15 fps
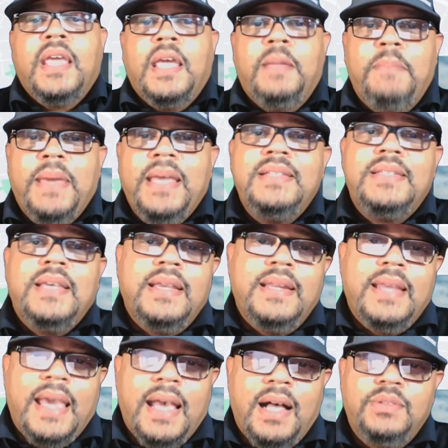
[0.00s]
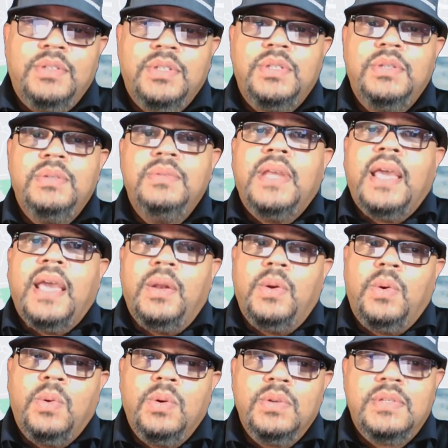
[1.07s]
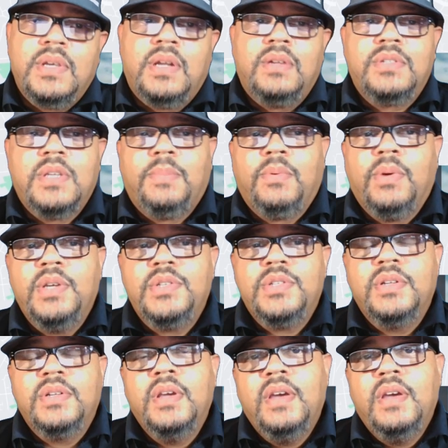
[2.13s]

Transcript: and maintain altitude and horizontal separation